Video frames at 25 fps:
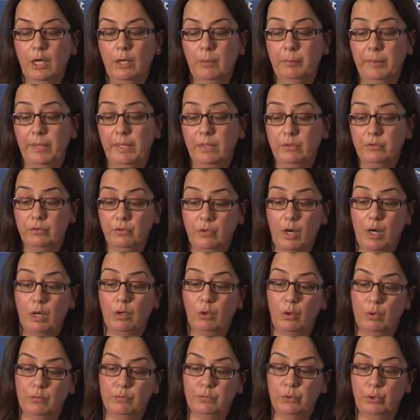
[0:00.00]

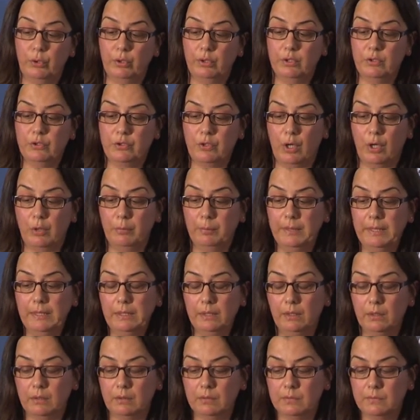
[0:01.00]
Patriarch of Turkish
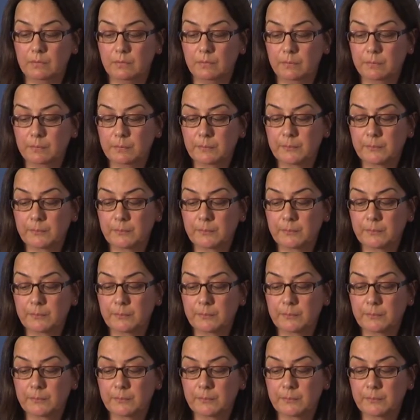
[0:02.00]
Armenians.